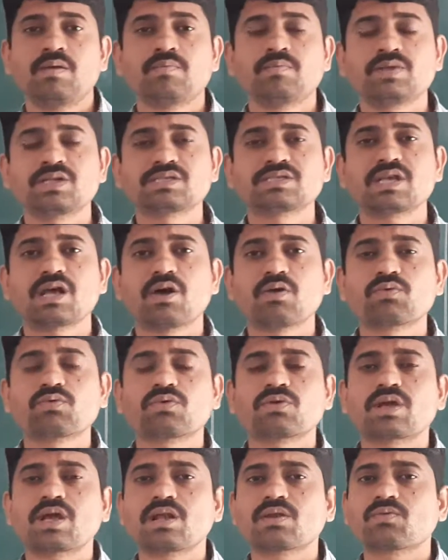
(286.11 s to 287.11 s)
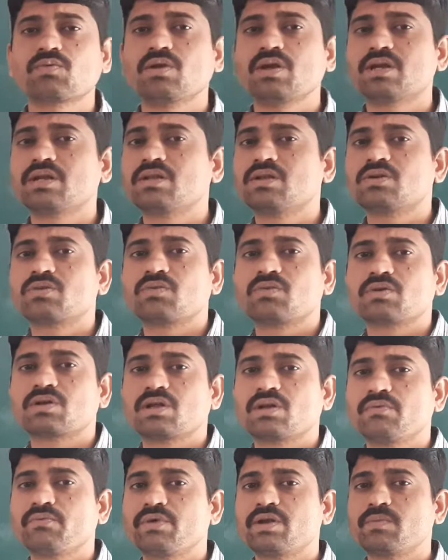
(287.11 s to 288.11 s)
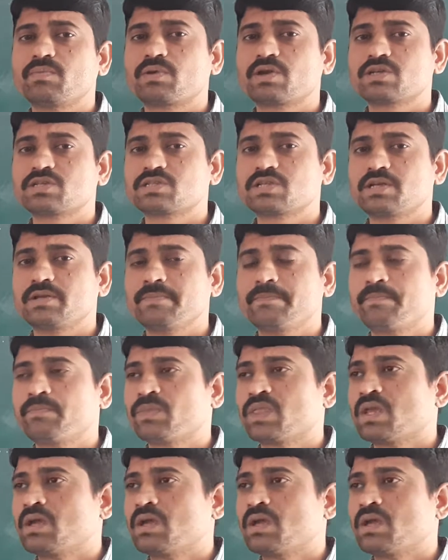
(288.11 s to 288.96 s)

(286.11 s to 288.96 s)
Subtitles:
Means how to calculate the total wind pressure?